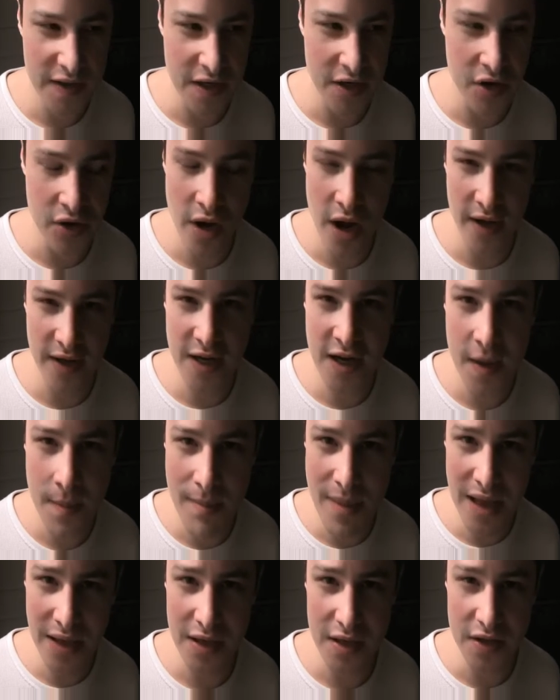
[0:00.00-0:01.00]
you're not
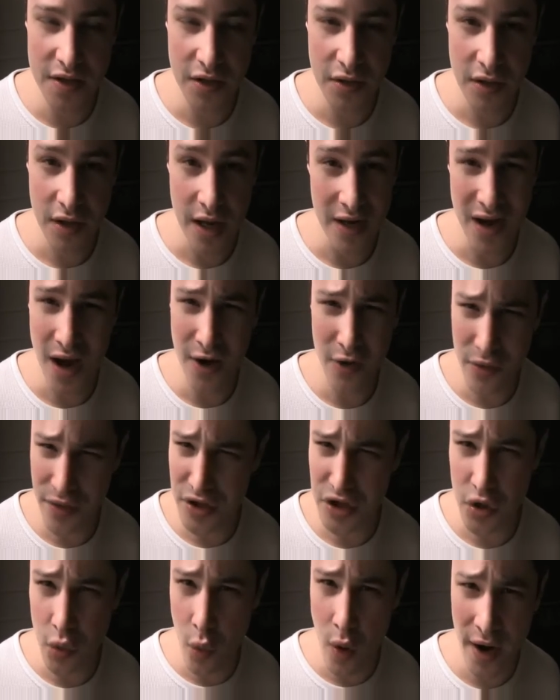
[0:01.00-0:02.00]
committed, and I don't think
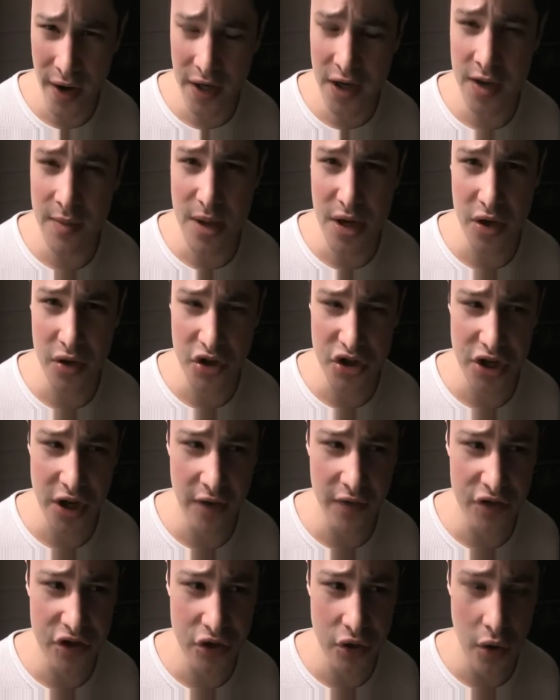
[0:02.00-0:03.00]
you want to commit yourself to